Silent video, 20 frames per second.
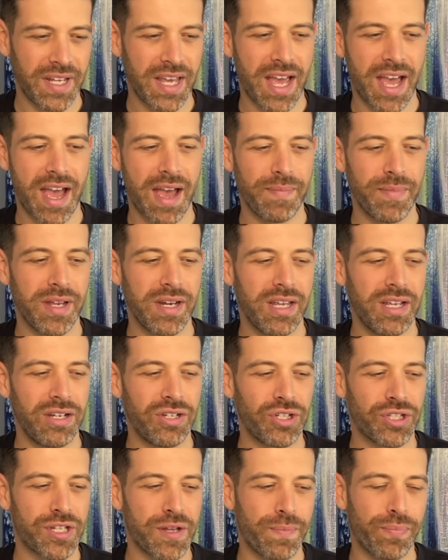Yeah, I mean, he
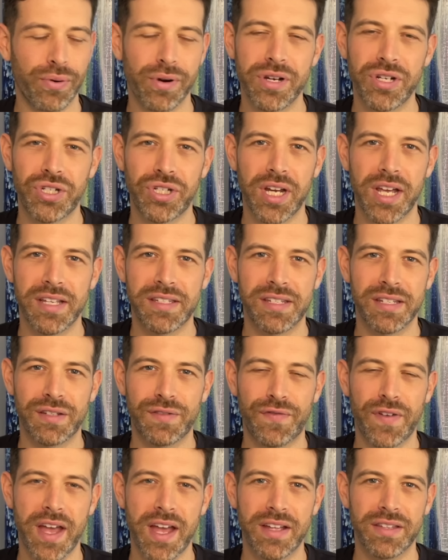just appreciates his
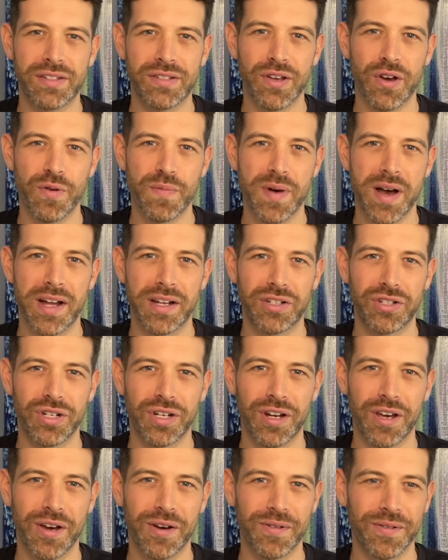fans so much, you
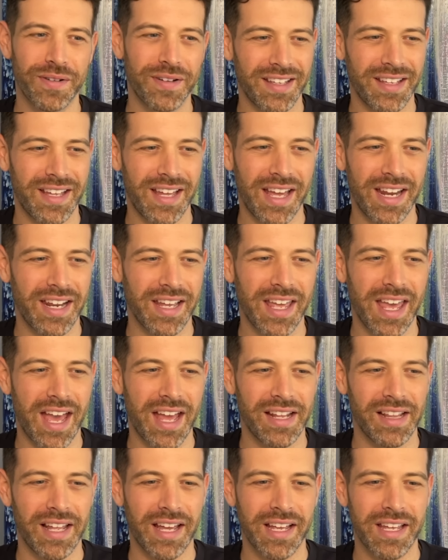know? And
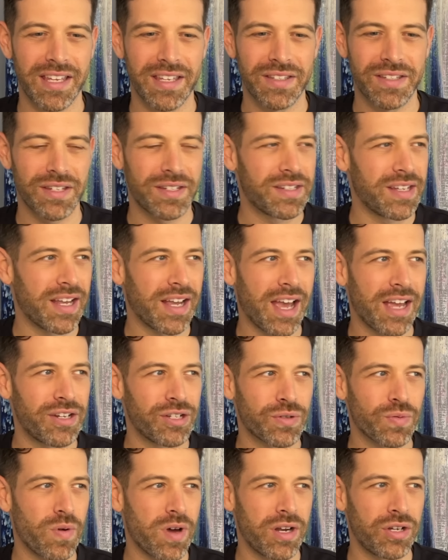again, like, he's just like, I
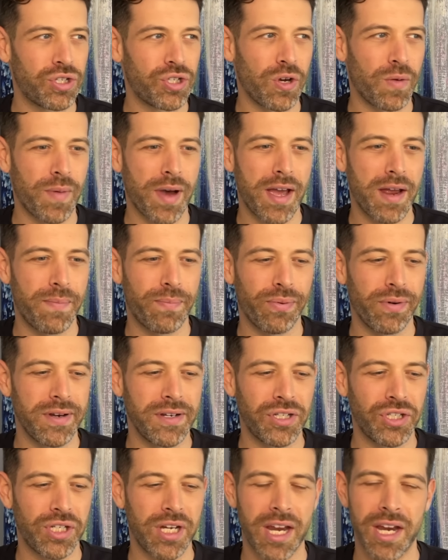just want to show my
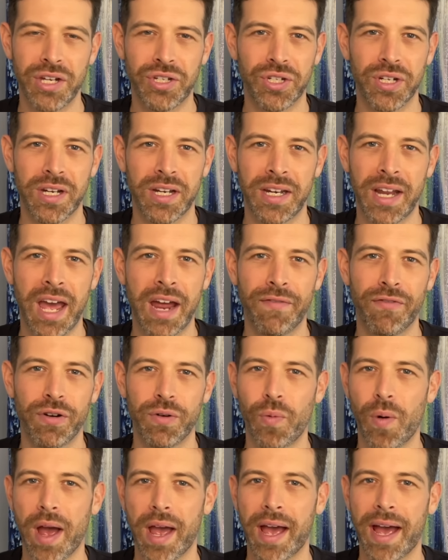appreciation in every
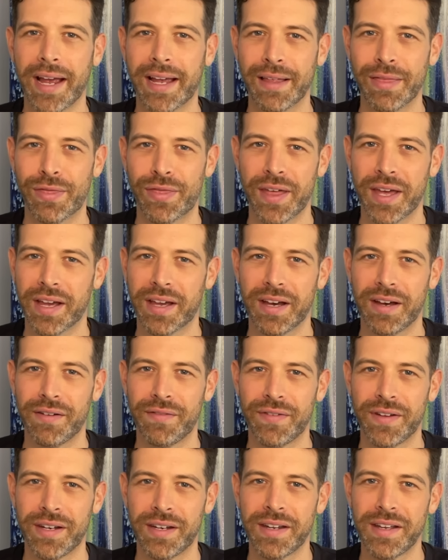way I can think
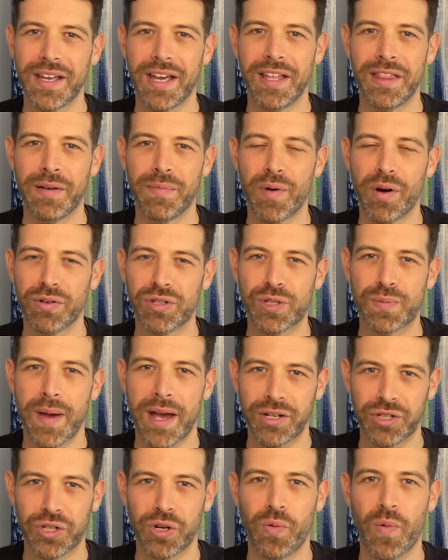of and in the most
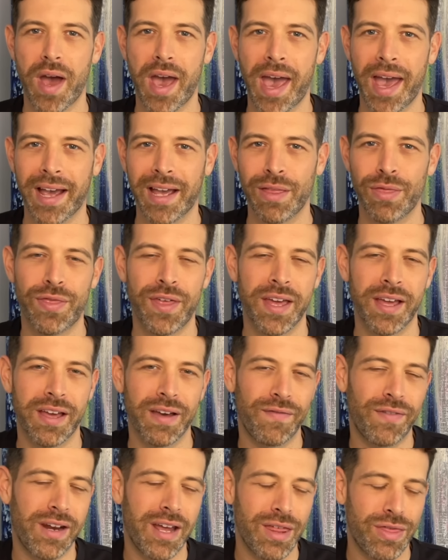special way I can think
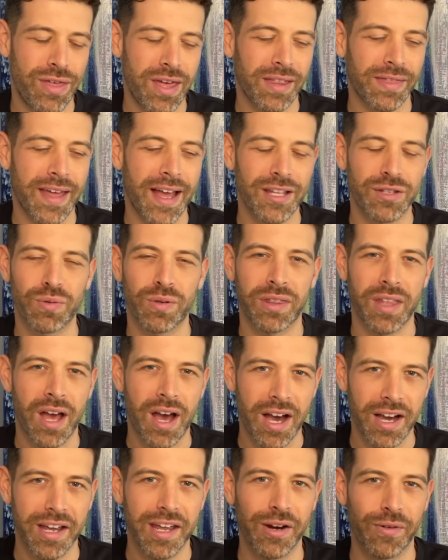of. And I think that's what the
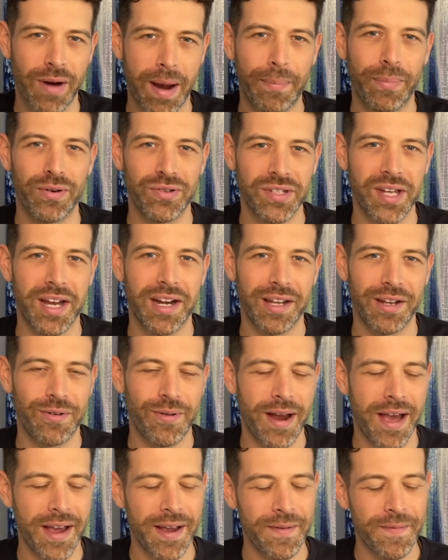hugging represented,
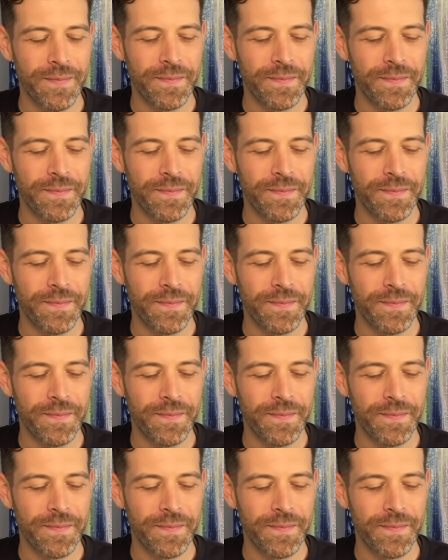right?